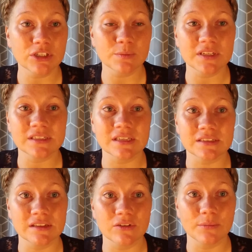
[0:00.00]
but it's
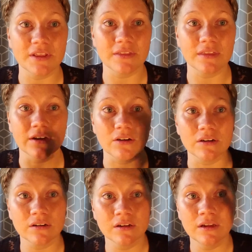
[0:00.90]
a little bit thinner,
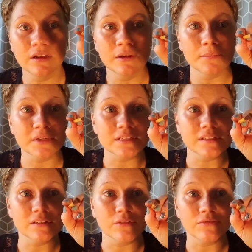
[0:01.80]
but it's
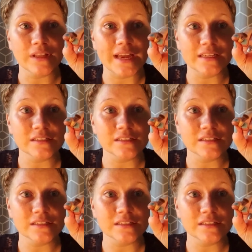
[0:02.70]
still flat.